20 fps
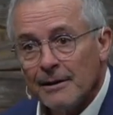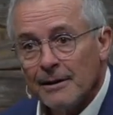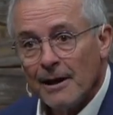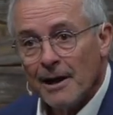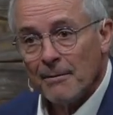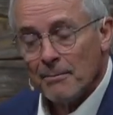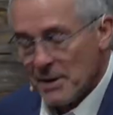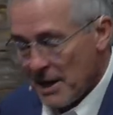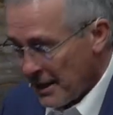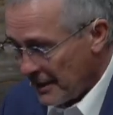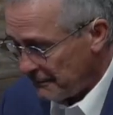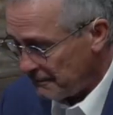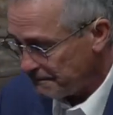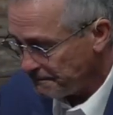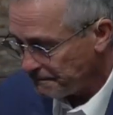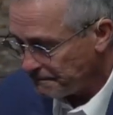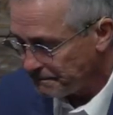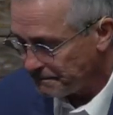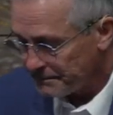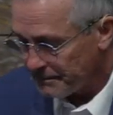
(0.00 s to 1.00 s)
Amen?
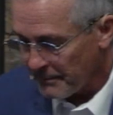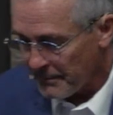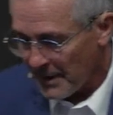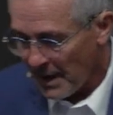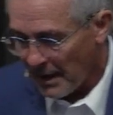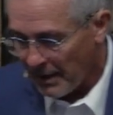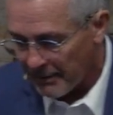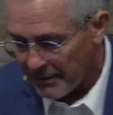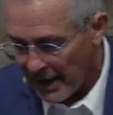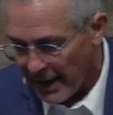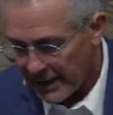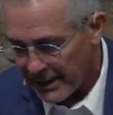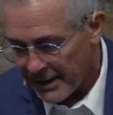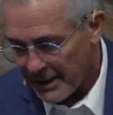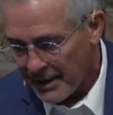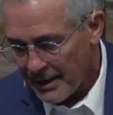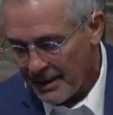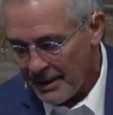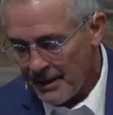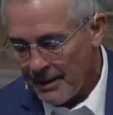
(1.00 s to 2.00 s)
All right.
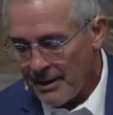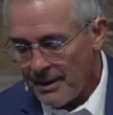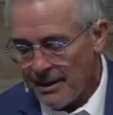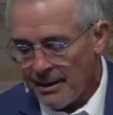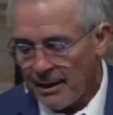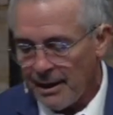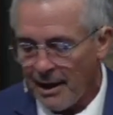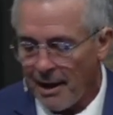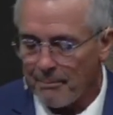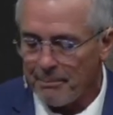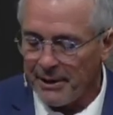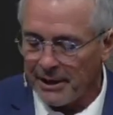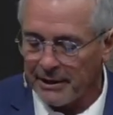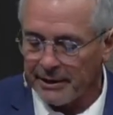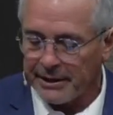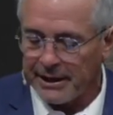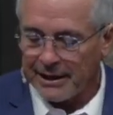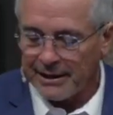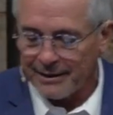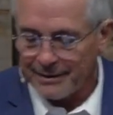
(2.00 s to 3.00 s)

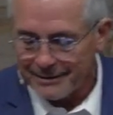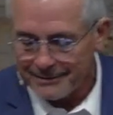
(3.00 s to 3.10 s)
Ability.